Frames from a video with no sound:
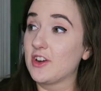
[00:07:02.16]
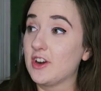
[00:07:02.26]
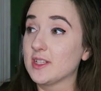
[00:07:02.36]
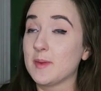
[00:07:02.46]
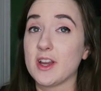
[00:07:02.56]

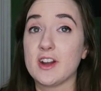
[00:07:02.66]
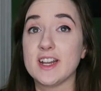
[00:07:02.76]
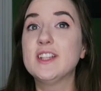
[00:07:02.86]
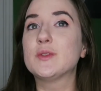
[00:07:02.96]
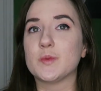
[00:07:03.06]
across my
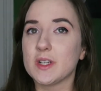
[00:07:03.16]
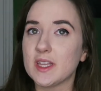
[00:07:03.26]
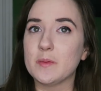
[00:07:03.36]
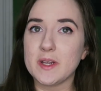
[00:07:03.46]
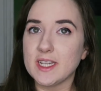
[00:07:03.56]
yard. It is
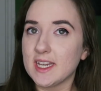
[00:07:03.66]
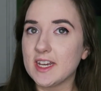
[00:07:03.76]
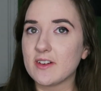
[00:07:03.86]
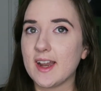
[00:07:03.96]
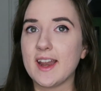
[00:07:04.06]
really windy
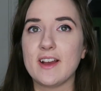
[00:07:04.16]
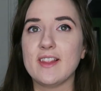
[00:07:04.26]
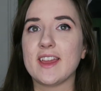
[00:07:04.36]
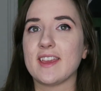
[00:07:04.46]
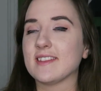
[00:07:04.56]
here right
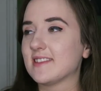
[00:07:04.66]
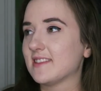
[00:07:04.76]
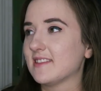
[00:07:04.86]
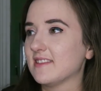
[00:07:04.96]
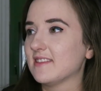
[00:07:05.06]
now. Like it's
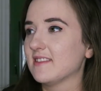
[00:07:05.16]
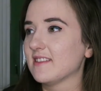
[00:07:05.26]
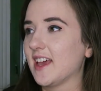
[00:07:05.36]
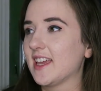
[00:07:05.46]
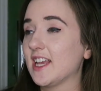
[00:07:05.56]

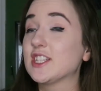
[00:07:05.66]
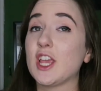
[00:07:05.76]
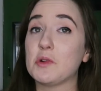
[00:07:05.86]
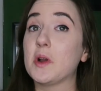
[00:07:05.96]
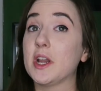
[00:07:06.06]
like it's
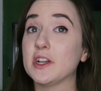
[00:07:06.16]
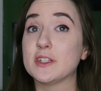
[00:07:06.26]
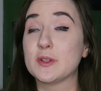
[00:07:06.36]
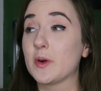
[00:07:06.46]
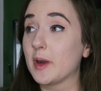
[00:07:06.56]
getting ready to
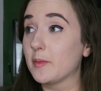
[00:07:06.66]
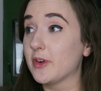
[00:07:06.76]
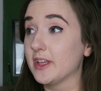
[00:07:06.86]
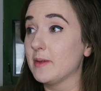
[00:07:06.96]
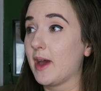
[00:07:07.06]
storm
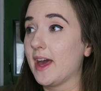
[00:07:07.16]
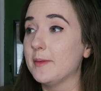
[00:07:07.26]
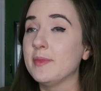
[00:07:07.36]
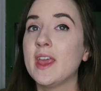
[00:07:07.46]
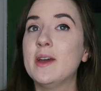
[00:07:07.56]
really
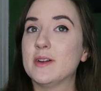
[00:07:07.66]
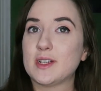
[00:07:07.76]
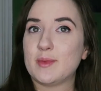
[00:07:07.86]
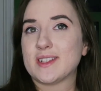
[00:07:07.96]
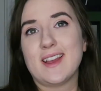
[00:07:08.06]
bad,
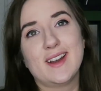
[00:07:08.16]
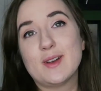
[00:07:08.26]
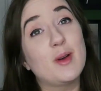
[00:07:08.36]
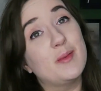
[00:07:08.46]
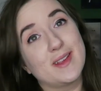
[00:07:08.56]
which I'm
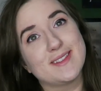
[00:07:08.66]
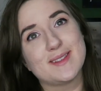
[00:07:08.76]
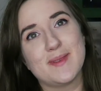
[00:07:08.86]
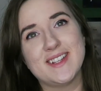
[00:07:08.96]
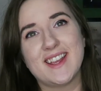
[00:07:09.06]
excited about because
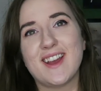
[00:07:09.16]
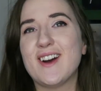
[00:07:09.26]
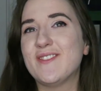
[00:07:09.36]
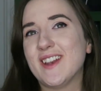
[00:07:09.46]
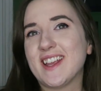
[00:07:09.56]
it's my day
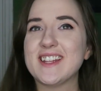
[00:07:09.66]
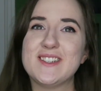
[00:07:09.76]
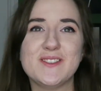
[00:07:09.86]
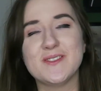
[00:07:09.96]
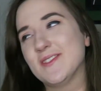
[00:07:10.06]
off and I get
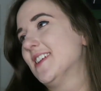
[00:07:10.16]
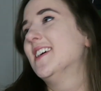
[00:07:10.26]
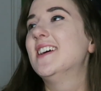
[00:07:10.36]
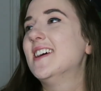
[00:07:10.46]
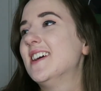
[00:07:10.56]
to,
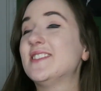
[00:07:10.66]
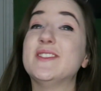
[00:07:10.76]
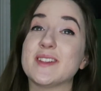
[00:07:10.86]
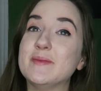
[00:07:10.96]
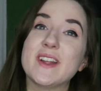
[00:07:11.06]
as
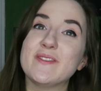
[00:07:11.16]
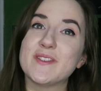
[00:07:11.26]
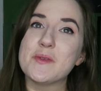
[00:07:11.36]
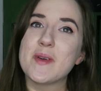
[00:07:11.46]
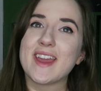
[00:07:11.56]
soon as I'm done
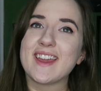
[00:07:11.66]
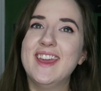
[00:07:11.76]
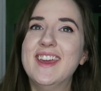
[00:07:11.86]
filming